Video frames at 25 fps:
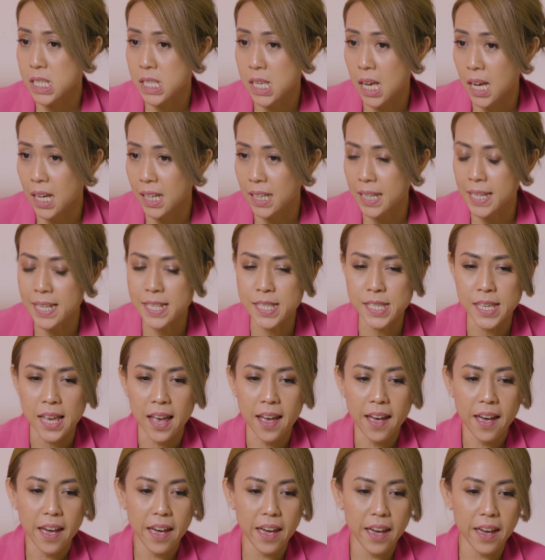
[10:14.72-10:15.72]
science,
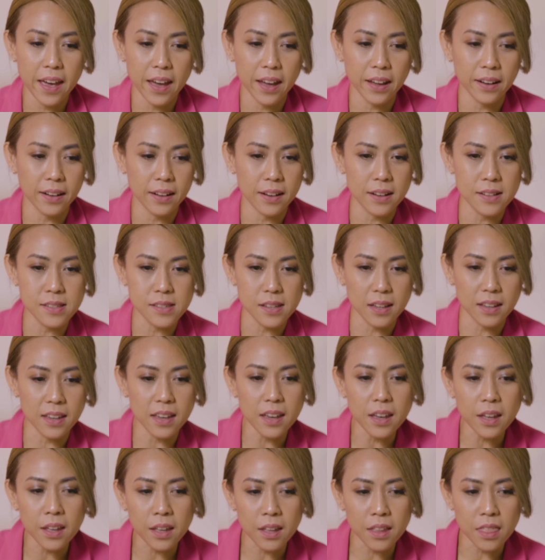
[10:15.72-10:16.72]
and
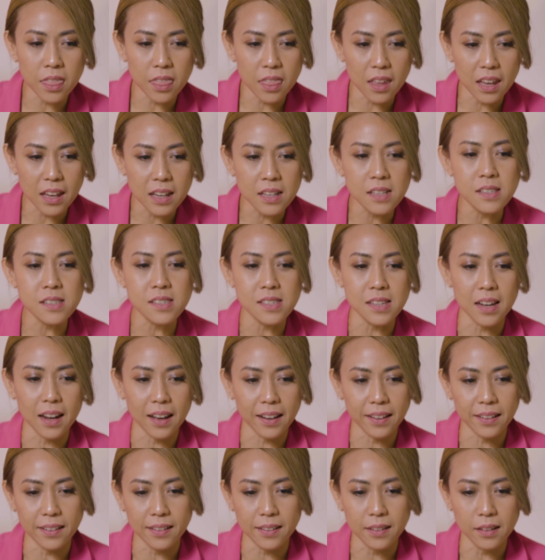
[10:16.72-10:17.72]
taking things
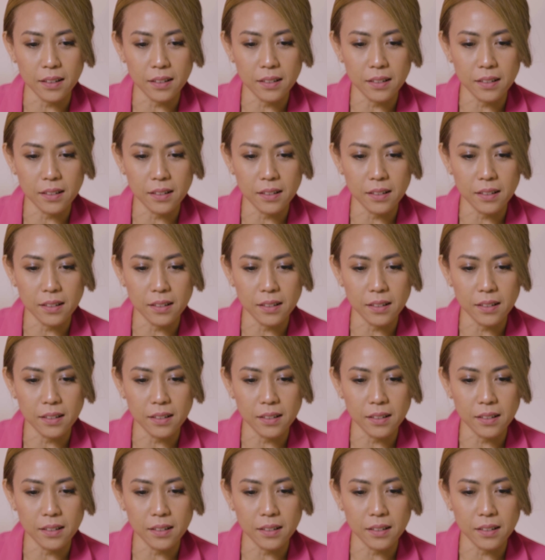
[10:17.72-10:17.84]
like